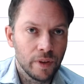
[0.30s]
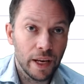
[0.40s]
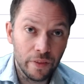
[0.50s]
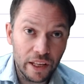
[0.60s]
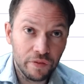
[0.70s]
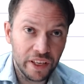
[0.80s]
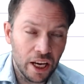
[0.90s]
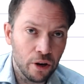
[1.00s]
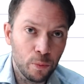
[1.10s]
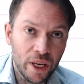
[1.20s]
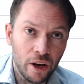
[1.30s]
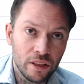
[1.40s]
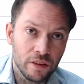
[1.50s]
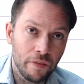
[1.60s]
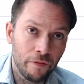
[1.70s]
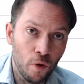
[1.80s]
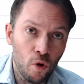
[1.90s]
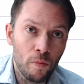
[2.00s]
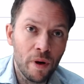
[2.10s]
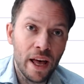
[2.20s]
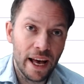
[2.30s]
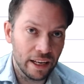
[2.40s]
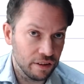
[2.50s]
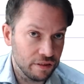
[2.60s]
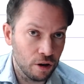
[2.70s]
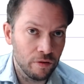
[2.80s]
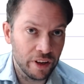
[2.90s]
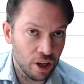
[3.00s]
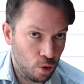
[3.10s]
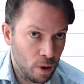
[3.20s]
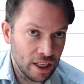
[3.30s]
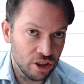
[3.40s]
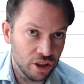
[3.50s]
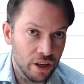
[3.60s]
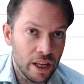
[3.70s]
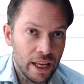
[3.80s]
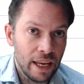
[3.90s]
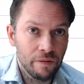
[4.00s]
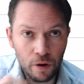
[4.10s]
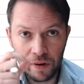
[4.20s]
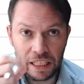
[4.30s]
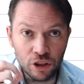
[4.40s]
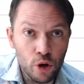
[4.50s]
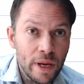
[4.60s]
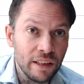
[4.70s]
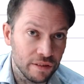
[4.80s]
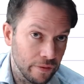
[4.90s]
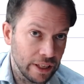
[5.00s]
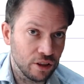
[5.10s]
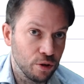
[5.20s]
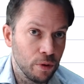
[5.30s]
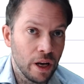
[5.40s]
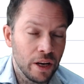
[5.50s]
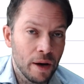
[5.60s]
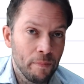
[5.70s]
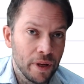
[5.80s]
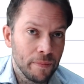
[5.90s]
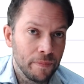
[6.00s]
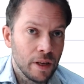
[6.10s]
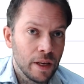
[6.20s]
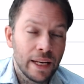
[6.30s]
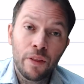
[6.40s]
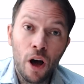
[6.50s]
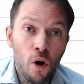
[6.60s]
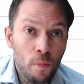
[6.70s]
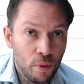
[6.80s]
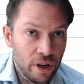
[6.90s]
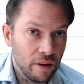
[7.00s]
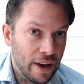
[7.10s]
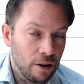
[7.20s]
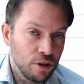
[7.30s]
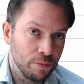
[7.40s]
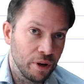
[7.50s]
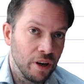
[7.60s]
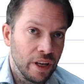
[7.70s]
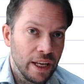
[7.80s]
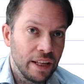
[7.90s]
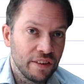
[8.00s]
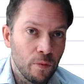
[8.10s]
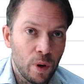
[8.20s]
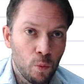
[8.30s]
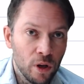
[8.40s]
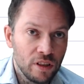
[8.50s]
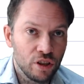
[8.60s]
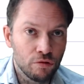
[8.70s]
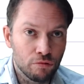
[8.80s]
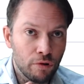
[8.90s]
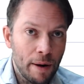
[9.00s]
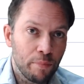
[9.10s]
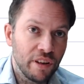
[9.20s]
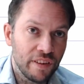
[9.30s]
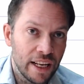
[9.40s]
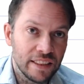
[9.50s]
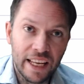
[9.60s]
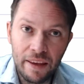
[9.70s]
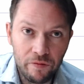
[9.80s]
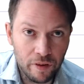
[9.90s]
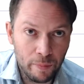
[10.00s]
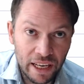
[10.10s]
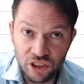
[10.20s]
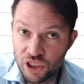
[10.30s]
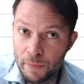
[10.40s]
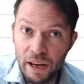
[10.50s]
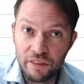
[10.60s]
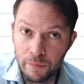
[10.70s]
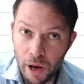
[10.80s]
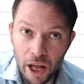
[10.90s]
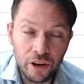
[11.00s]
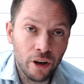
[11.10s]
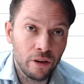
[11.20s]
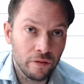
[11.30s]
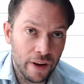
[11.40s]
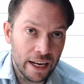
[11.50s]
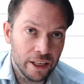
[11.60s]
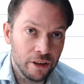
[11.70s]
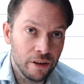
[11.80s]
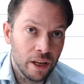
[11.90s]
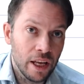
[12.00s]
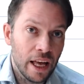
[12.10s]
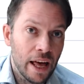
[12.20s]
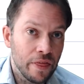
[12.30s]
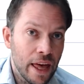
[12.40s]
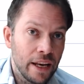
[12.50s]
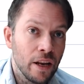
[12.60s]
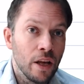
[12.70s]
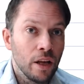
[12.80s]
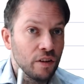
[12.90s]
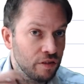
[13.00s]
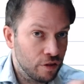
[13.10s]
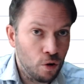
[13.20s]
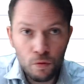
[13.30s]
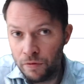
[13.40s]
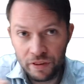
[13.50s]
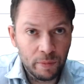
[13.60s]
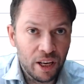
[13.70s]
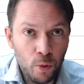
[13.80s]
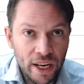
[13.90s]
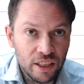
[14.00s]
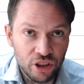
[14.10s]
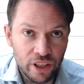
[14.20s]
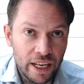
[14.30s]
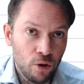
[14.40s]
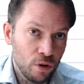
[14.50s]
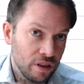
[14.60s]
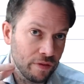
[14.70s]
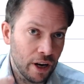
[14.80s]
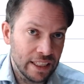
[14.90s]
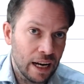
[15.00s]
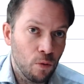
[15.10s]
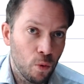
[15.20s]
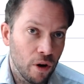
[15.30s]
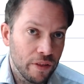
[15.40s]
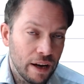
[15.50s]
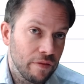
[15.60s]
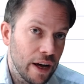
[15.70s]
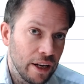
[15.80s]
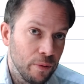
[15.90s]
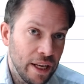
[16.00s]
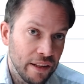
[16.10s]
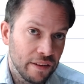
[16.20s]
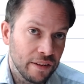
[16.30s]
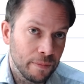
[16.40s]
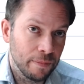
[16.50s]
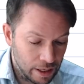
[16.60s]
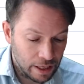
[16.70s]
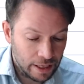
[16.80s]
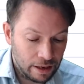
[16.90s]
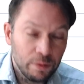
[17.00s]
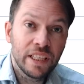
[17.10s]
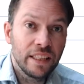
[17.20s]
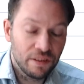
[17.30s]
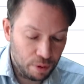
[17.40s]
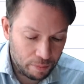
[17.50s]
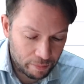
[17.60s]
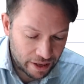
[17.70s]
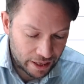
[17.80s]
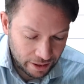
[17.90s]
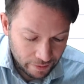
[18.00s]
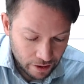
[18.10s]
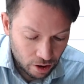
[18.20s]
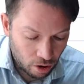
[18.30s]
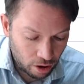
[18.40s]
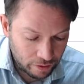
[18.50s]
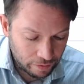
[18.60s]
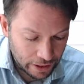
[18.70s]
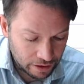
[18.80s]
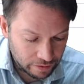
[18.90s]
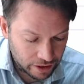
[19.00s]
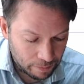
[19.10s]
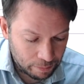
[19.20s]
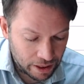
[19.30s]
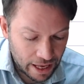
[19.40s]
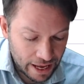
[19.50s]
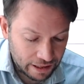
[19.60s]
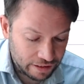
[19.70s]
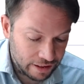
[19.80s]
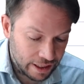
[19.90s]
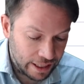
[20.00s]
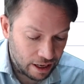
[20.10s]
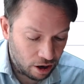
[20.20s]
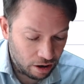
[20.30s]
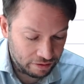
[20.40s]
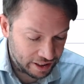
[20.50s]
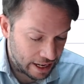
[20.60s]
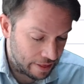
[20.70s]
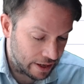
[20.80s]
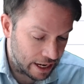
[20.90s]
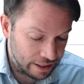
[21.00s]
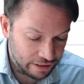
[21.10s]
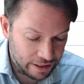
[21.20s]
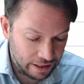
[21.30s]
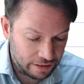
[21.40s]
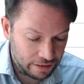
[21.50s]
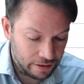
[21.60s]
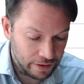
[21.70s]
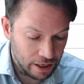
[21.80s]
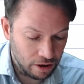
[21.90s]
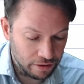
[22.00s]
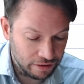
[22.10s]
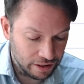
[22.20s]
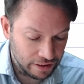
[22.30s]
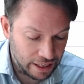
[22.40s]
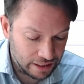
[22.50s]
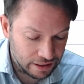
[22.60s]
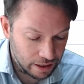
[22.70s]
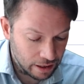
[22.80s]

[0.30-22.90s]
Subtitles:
In this video, we're going to form and solve an equation involving doing something to a number. Now, the whole point of algebra is that we want to represent information about some unknown value and then solve some equation in order to find out what that value is. Now, if we take this problem here, Oliver thinks of a number x, he halves it and then adds 6. The answer is 8.